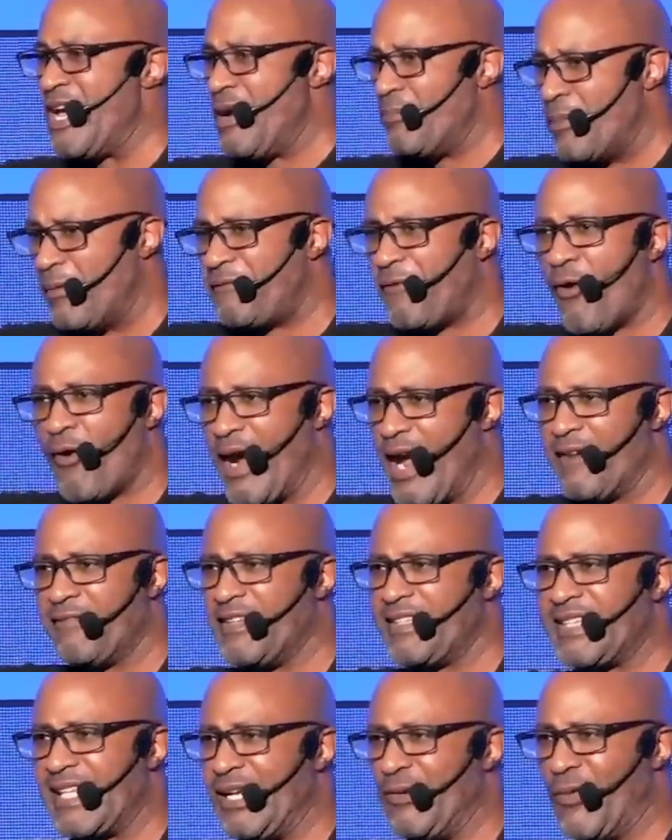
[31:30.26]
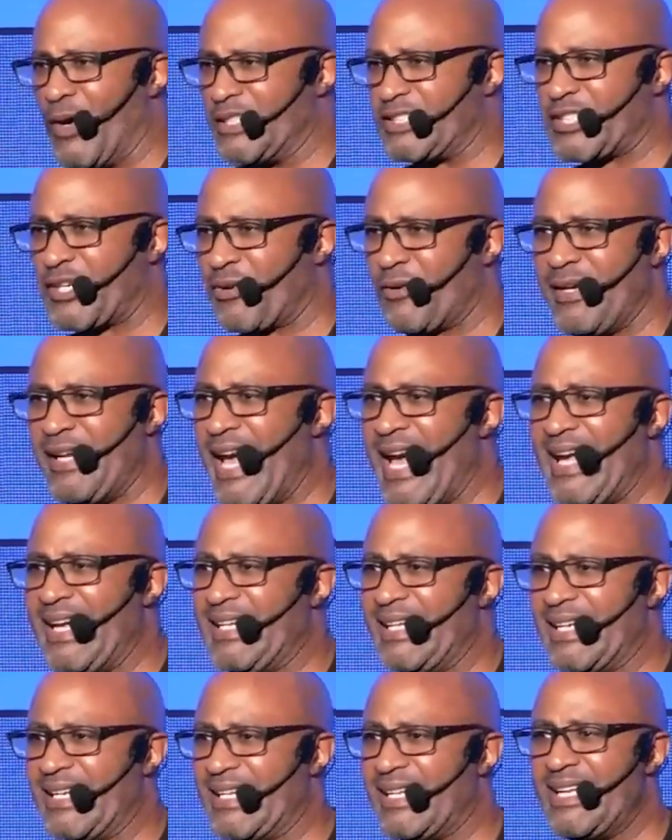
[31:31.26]
before everything was
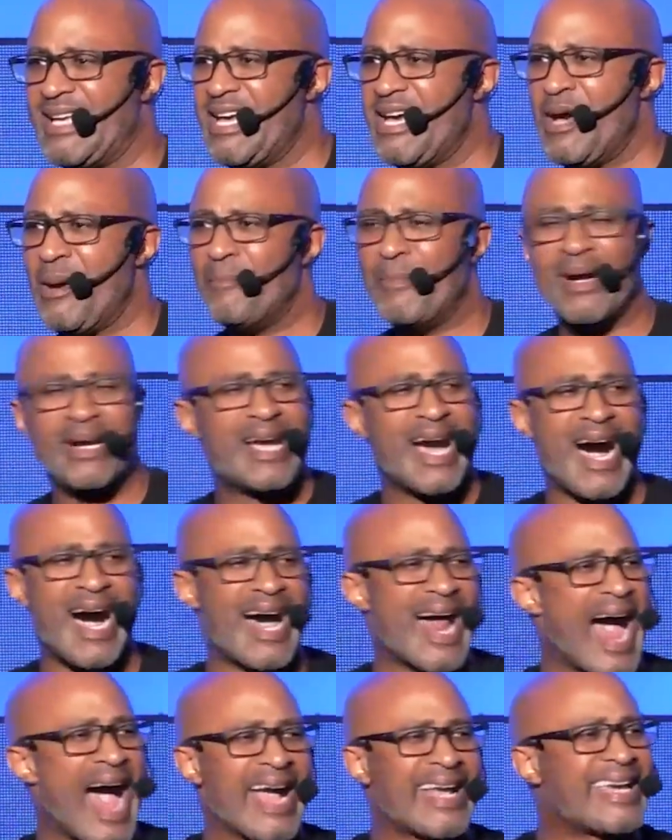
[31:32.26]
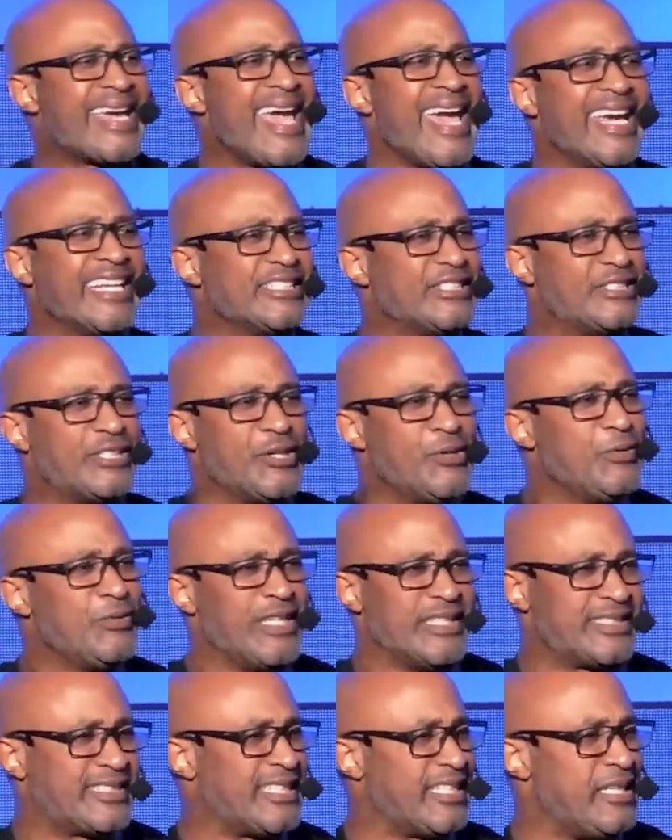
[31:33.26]
created. But God, I can't do
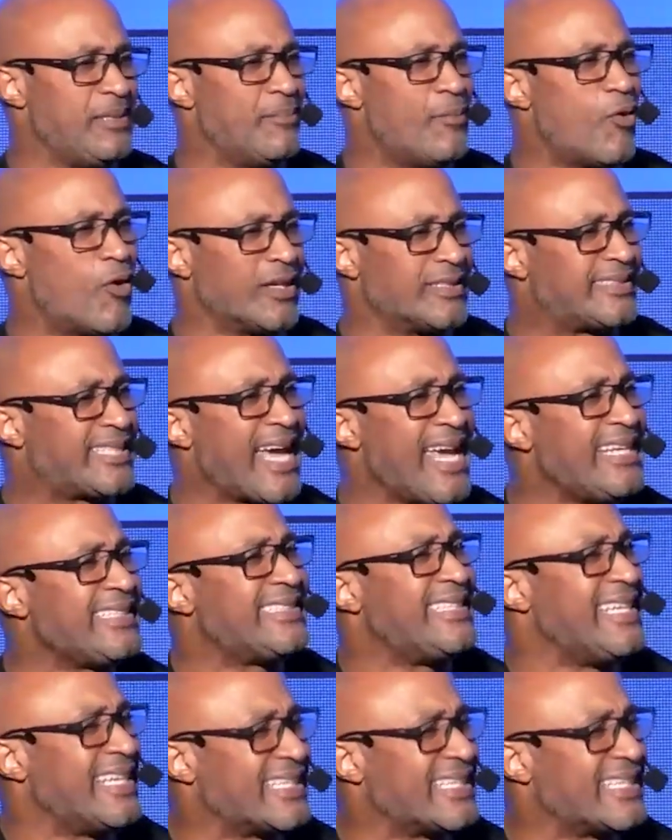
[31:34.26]
this anymore. Take the